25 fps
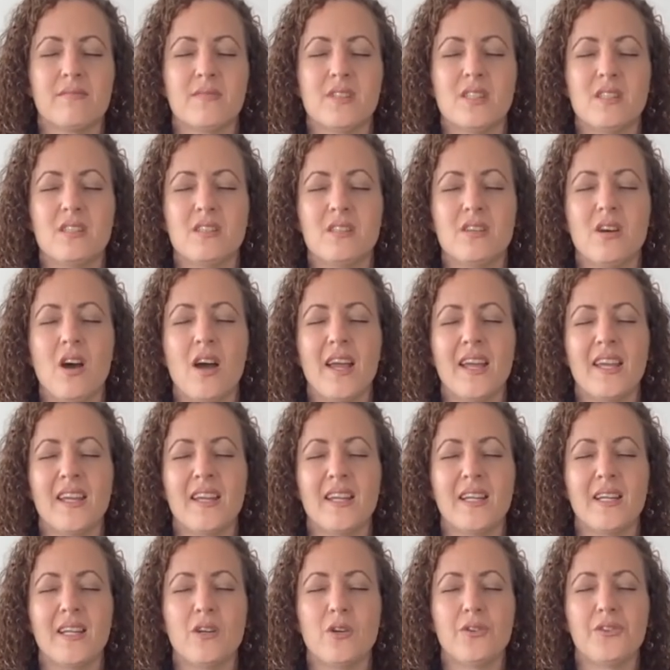
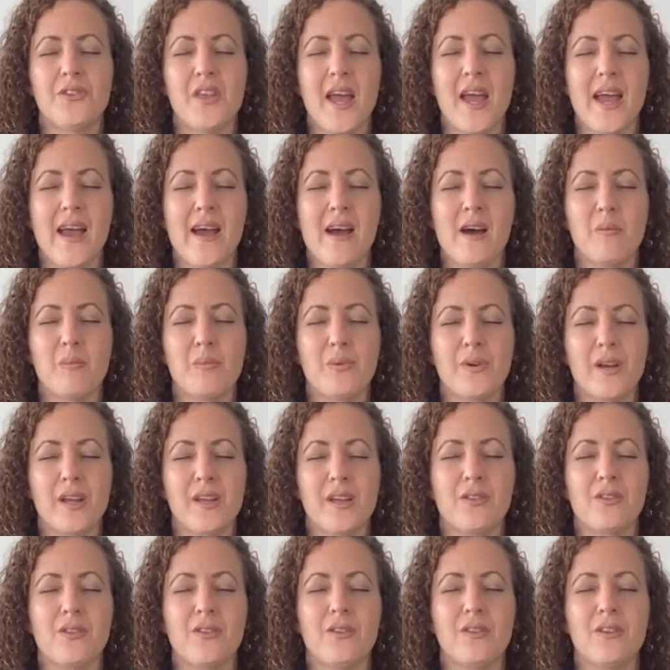Sighing on the out
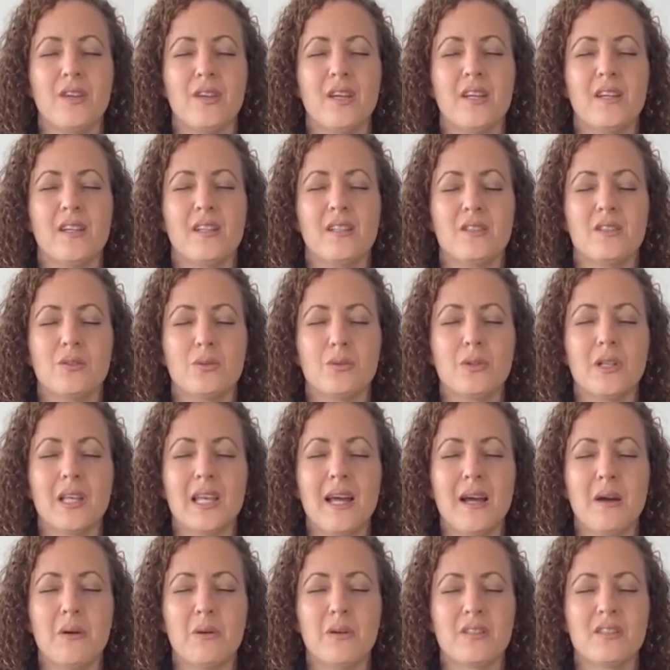breath to
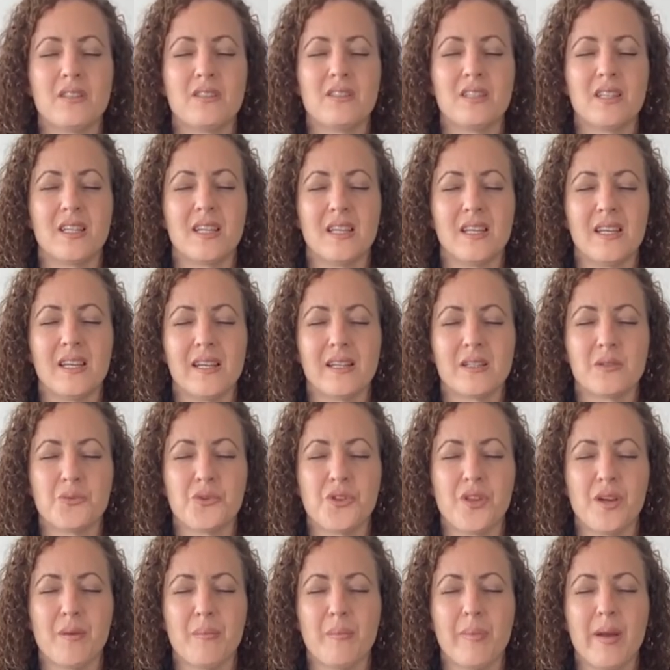allow us to connect
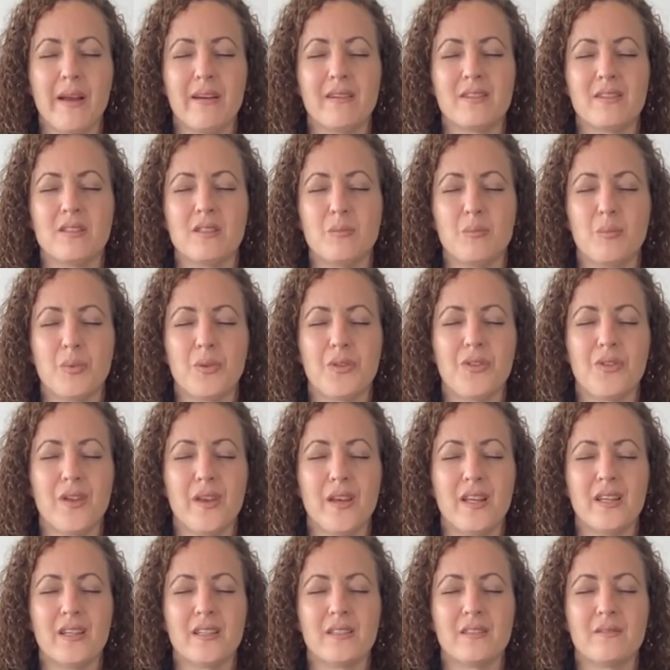with our
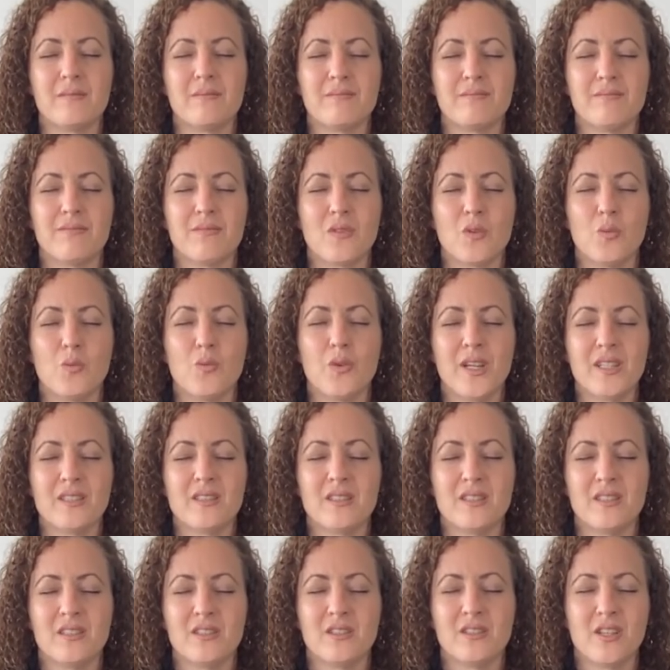parasympathetic,
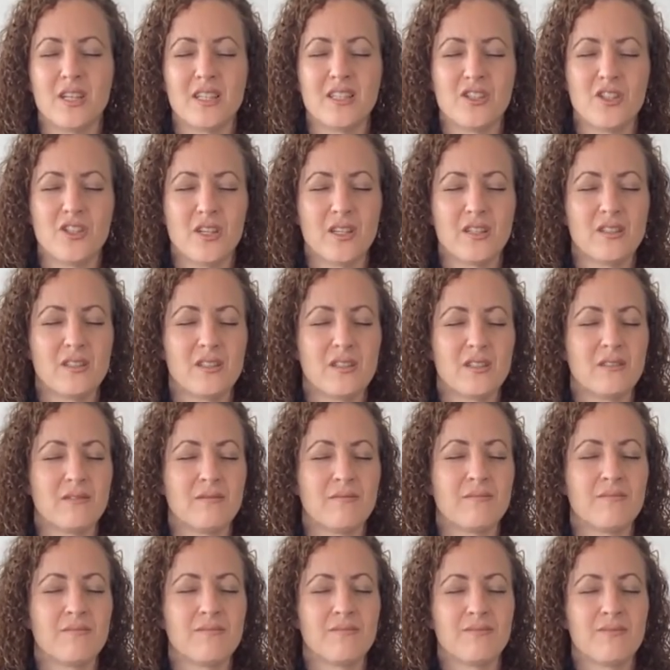rest and digest.
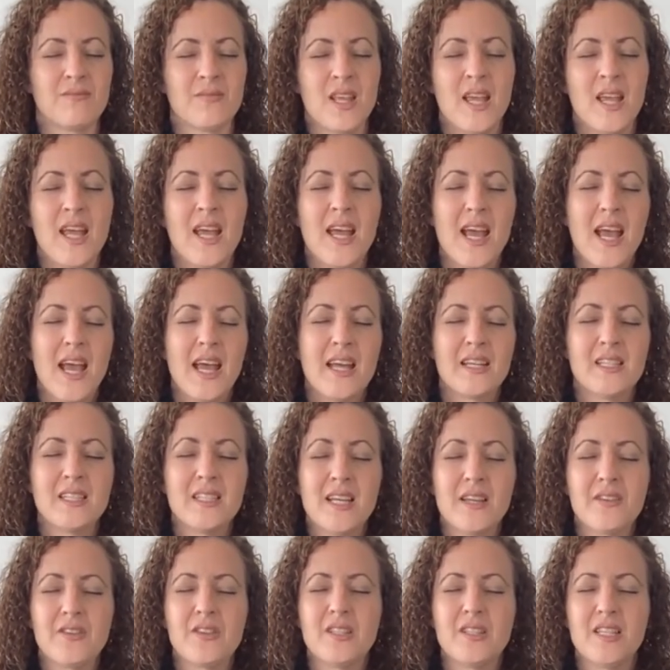And
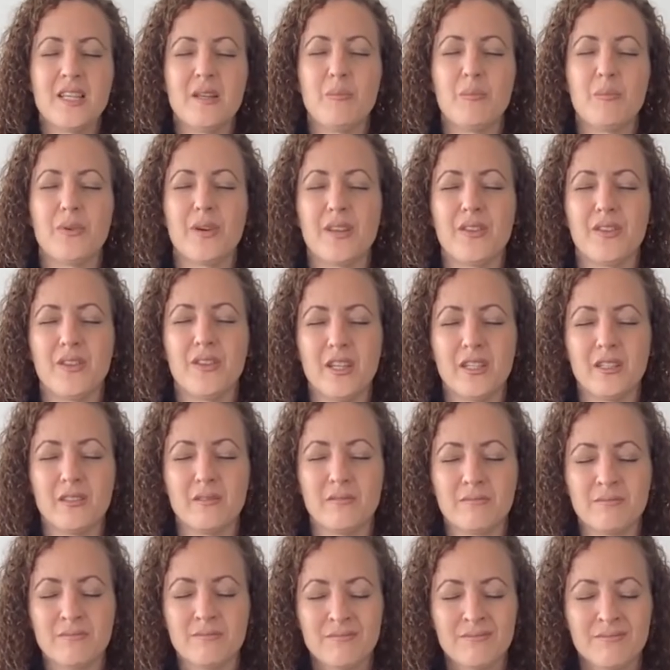another deep breath
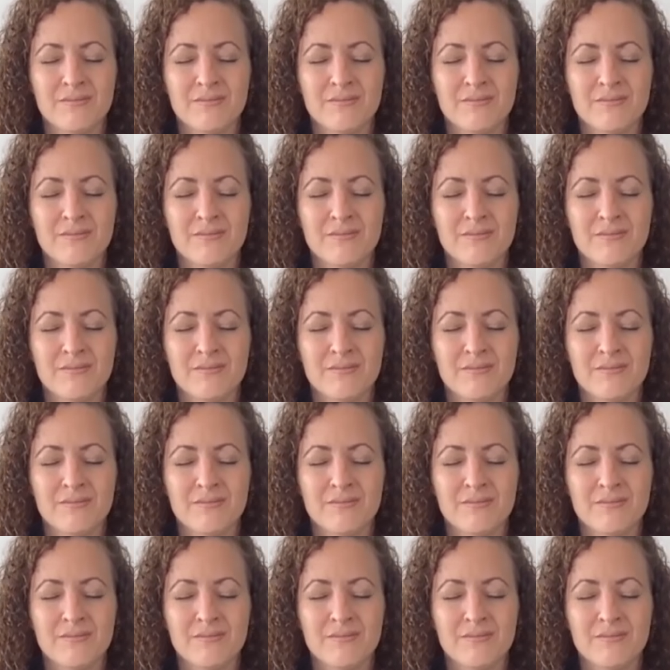in.